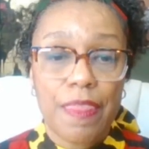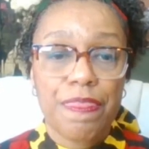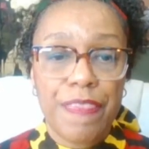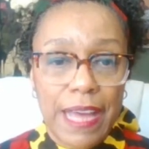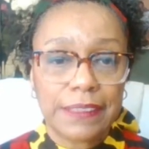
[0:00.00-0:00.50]

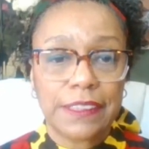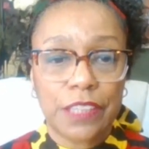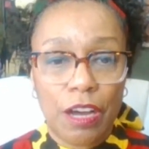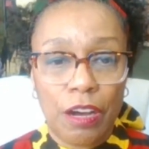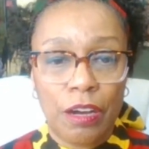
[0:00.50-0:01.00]
That's
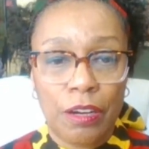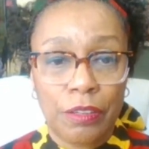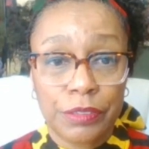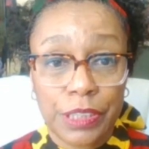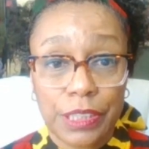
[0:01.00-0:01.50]

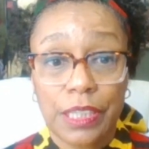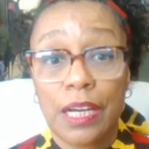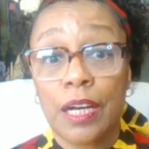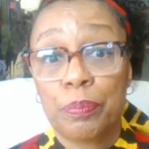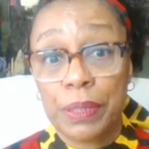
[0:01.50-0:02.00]
called
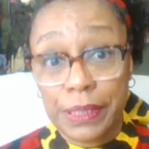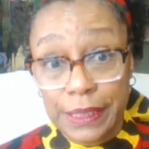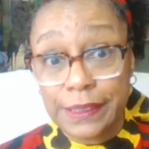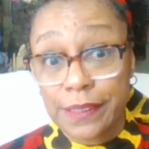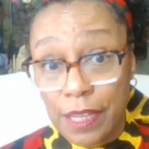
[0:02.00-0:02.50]
a
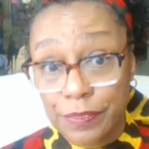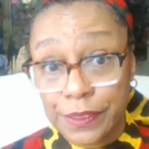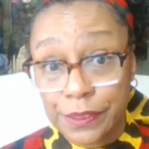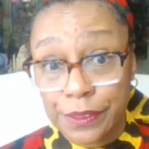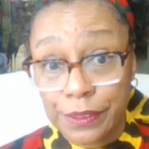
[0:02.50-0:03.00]
police
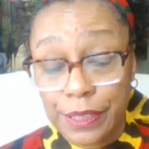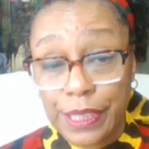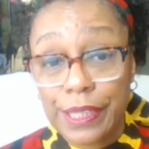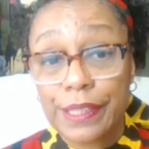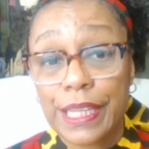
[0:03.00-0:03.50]
officer
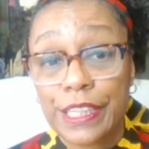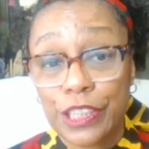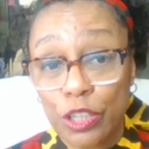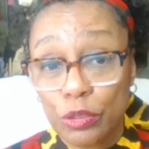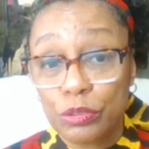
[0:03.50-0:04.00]
that
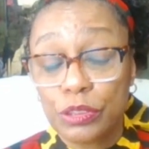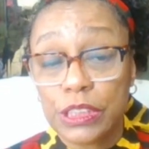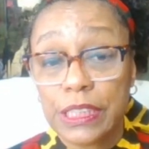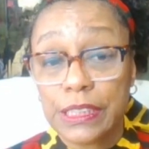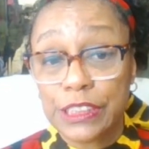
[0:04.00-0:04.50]
knows
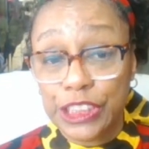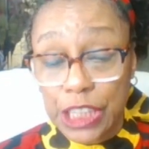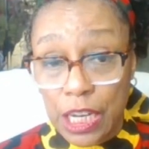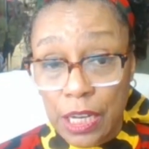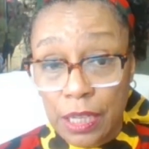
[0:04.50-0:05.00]
his
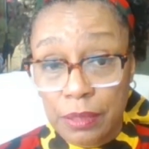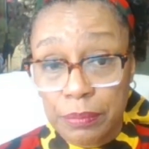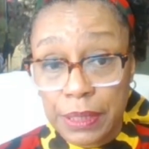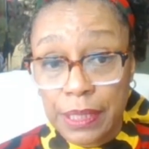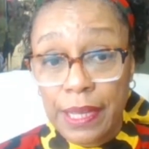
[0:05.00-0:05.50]

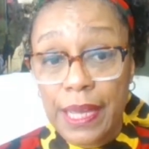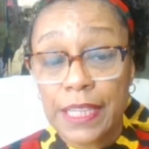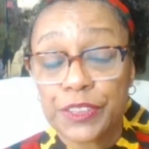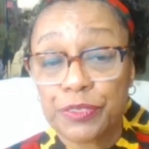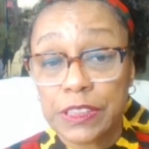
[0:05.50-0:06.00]
job,
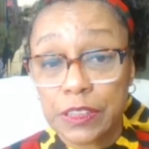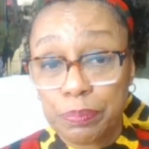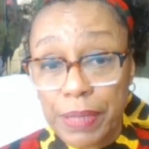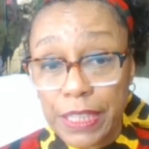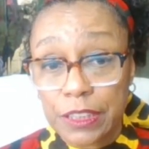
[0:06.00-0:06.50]
has
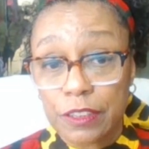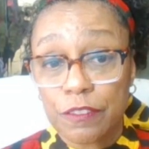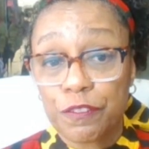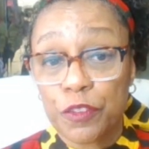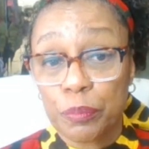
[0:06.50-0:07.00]
respect
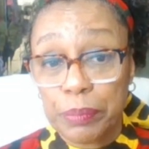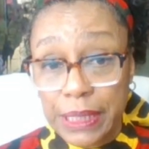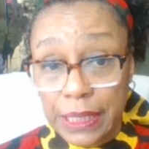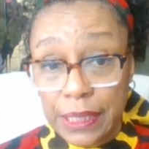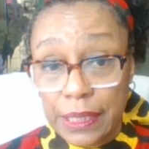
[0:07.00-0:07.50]
for
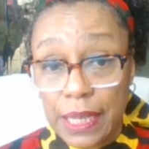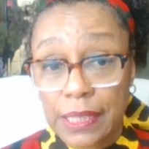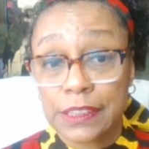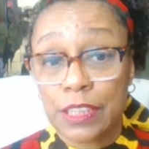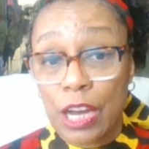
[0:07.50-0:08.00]
me
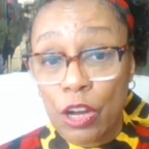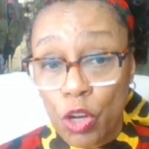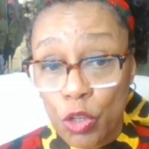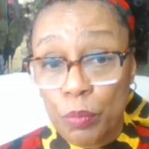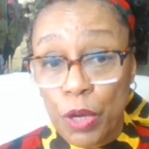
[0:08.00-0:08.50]
as the
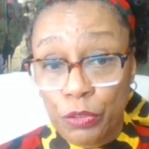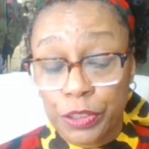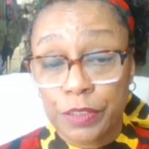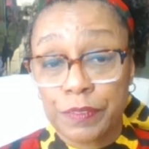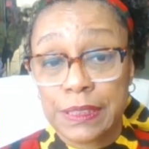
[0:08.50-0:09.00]

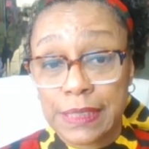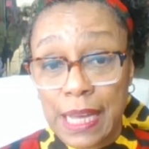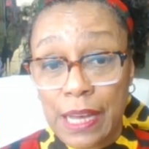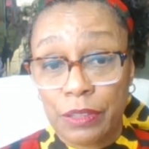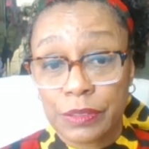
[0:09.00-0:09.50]
homeowner of this
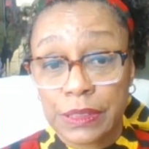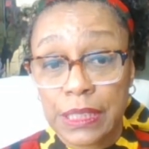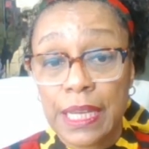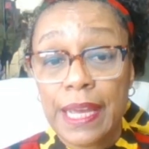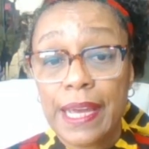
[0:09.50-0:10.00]
house.
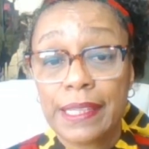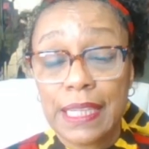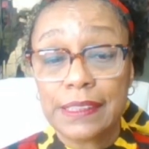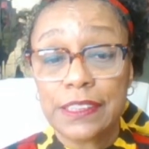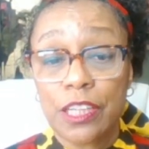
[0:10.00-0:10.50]
And
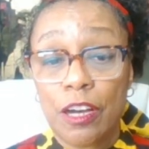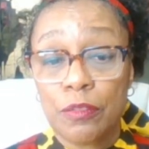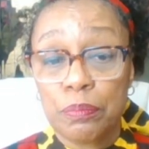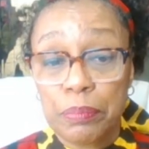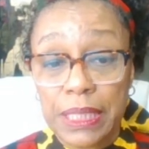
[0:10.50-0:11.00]
that's
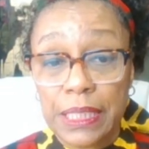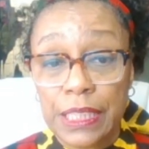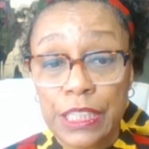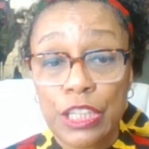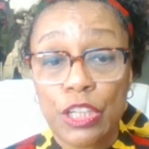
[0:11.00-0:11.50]
called
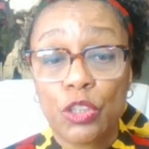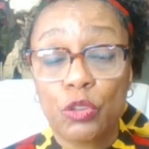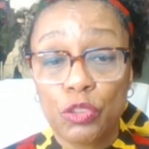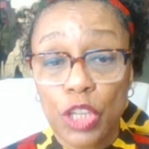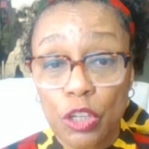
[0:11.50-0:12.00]
me,
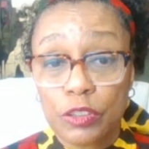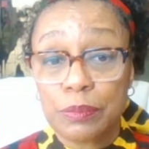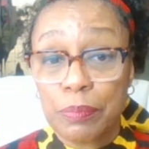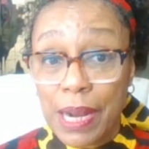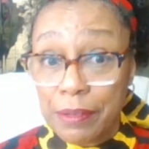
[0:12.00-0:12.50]
who knows
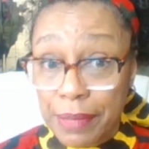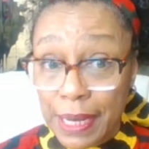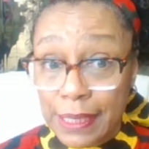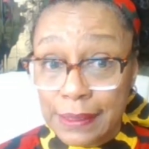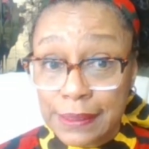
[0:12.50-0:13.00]
my
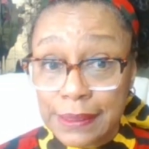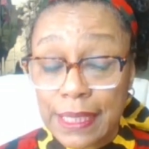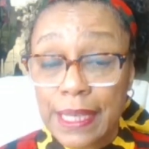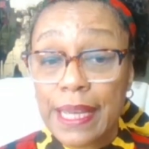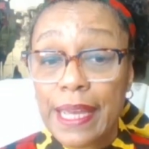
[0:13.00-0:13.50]
rights
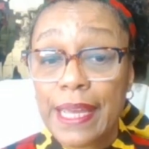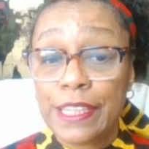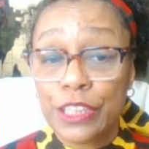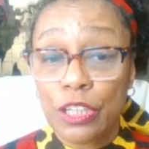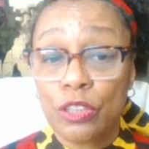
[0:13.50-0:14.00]

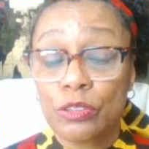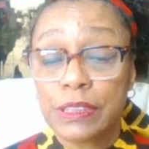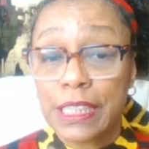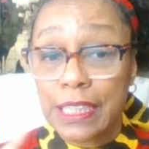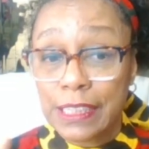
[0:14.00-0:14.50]
and
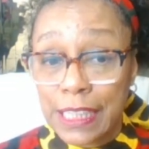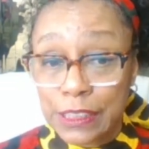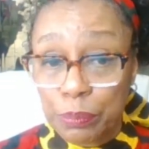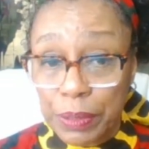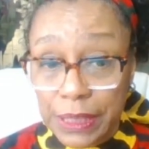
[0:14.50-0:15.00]
knows that
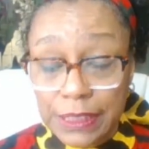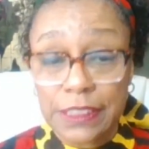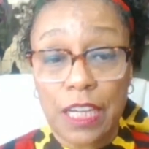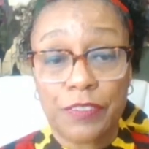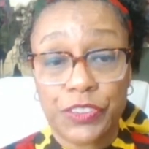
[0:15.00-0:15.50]
the police
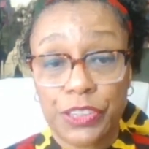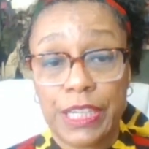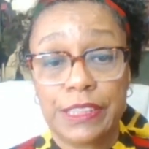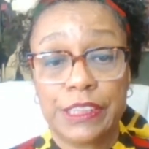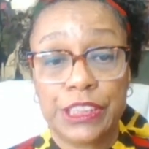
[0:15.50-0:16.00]
officer
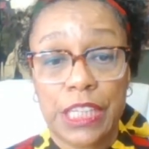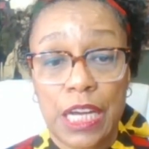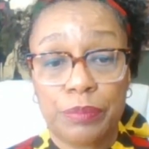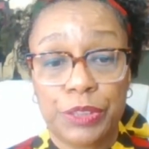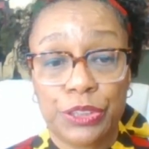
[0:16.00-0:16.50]
has a
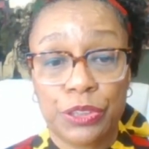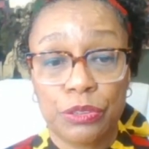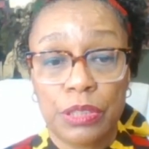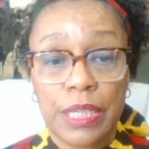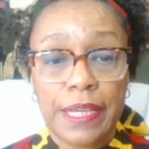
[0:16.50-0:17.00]
job to
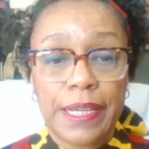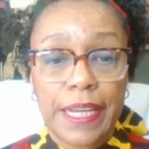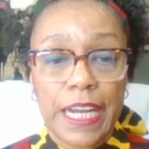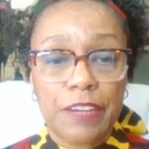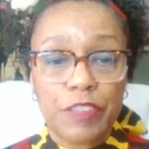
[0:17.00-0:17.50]
do.
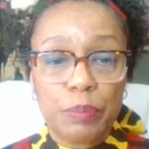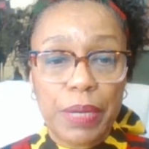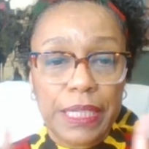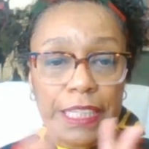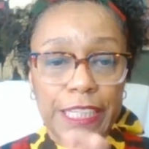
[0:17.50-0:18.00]

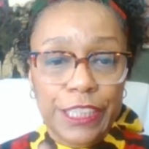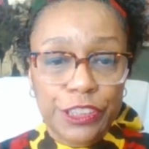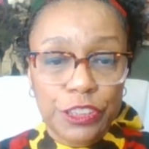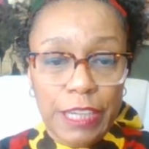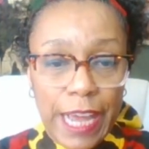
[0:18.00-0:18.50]
Everybody
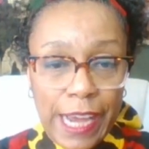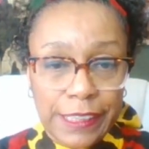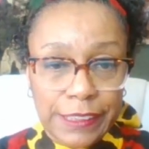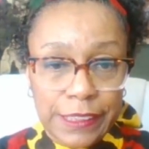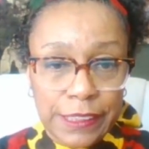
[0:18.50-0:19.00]

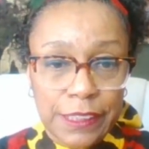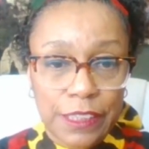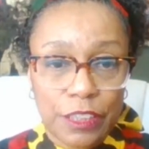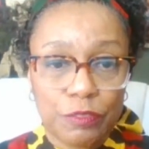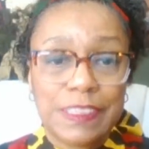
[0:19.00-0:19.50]
interacted
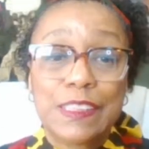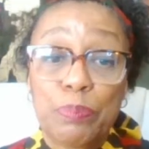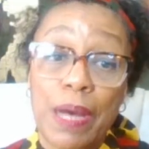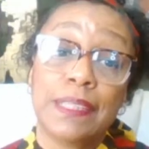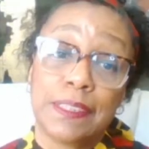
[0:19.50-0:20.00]

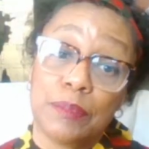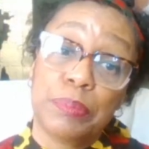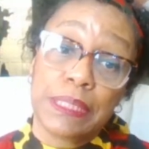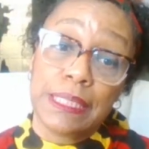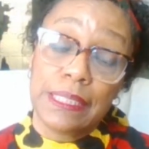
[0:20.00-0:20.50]

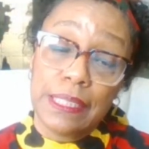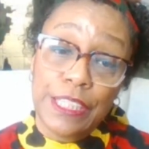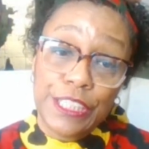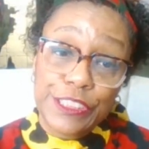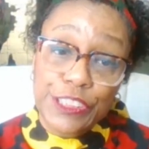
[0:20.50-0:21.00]
responsibly.
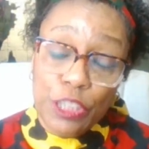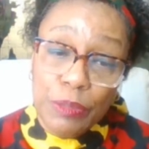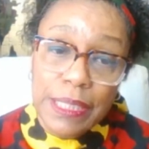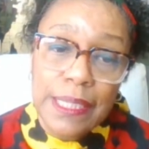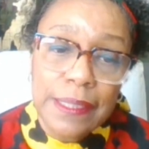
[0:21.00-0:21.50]

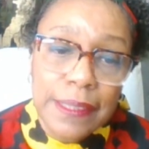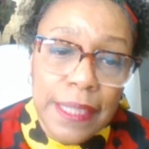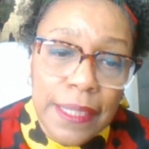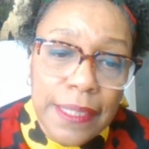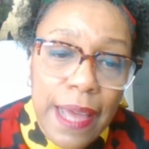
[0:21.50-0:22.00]
So it
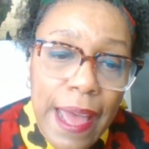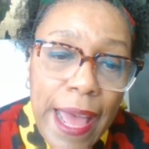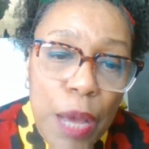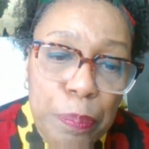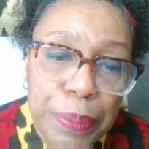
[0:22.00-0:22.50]
can
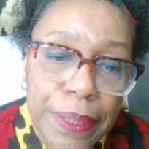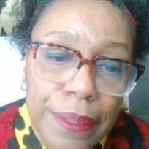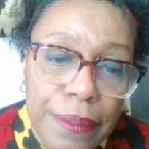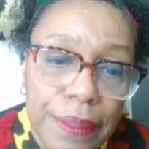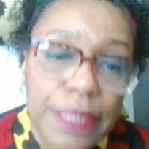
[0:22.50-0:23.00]

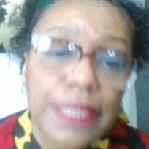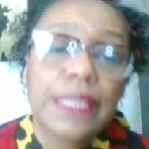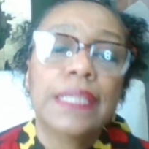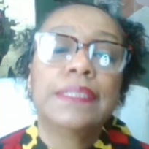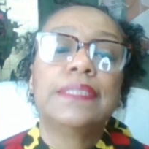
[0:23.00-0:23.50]
happen.
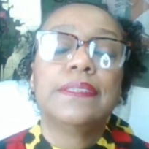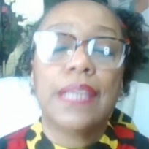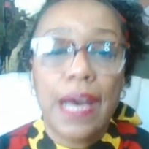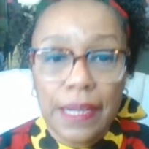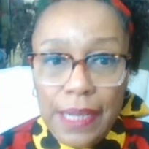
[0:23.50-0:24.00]
It's
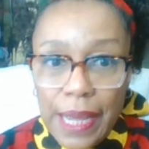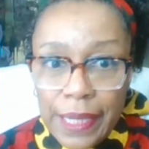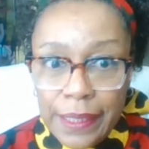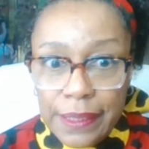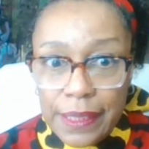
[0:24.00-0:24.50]
not
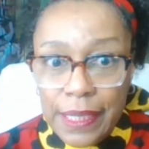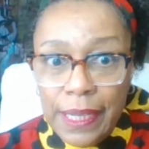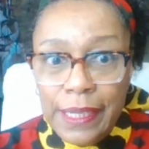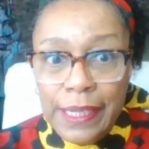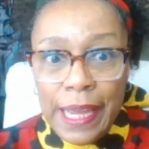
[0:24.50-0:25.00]
like
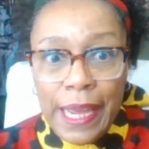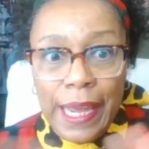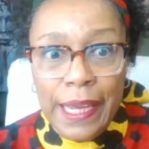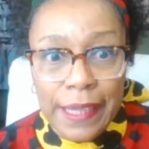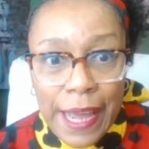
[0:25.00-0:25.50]
it
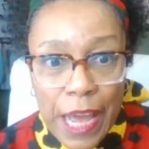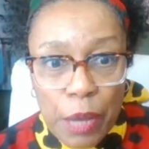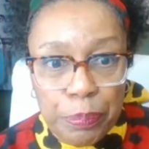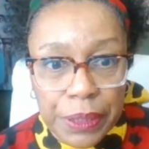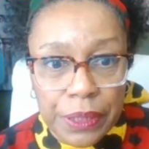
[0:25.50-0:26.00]
can't
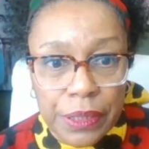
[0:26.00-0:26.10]
happen,